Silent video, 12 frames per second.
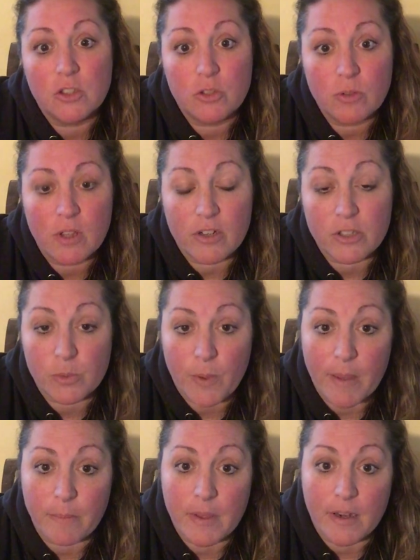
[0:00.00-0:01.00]
do their
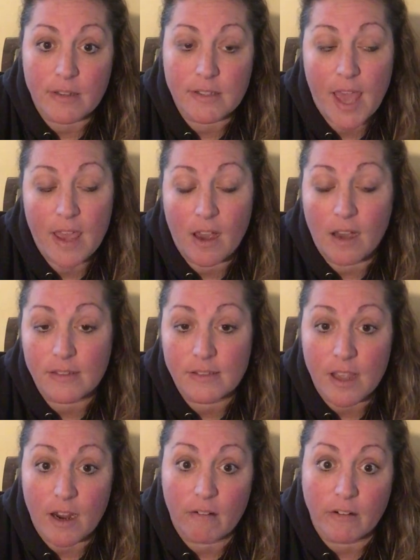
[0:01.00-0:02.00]
swim, and it's chaos
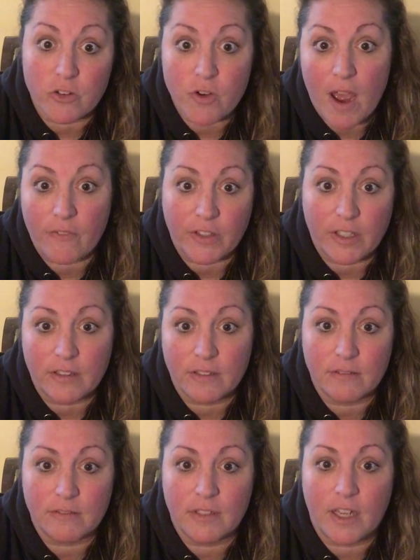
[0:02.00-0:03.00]
there and traffic
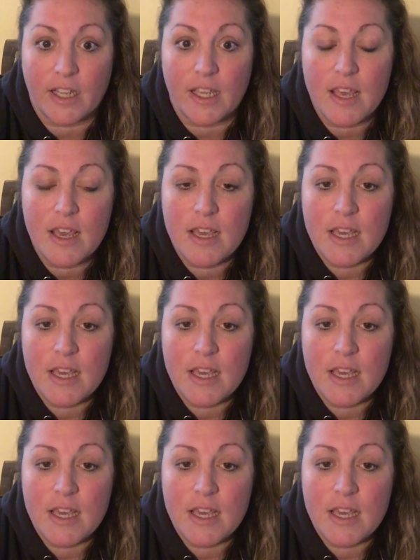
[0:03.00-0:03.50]
and nutty.